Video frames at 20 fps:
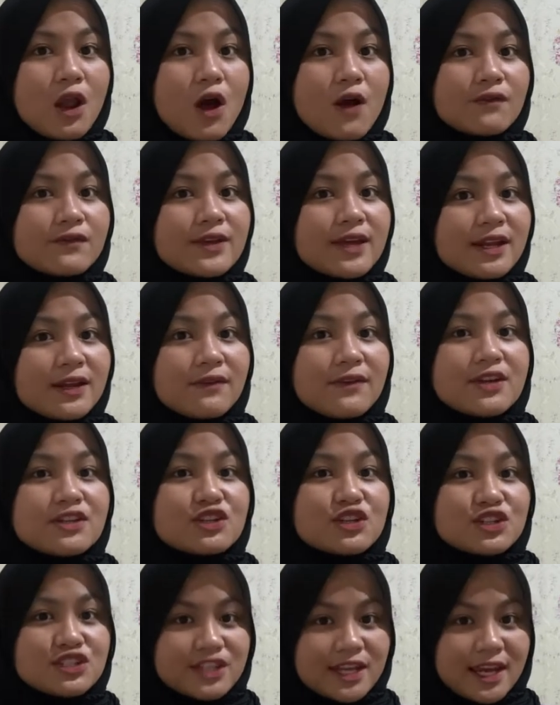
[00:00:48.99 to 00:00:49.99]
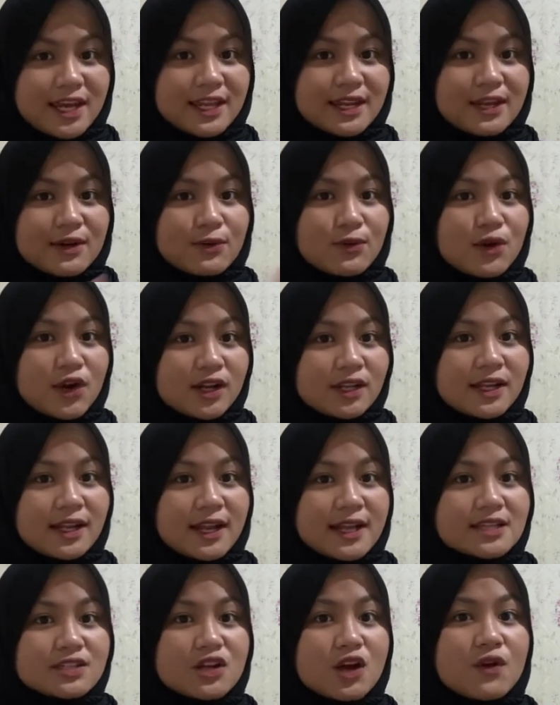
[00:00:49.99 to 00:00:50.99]
of derivation saying the word
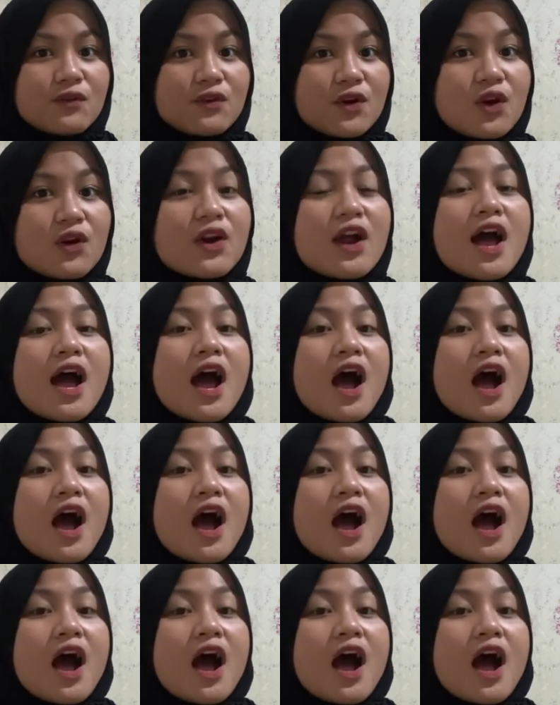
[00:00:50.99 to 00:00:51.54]
class of our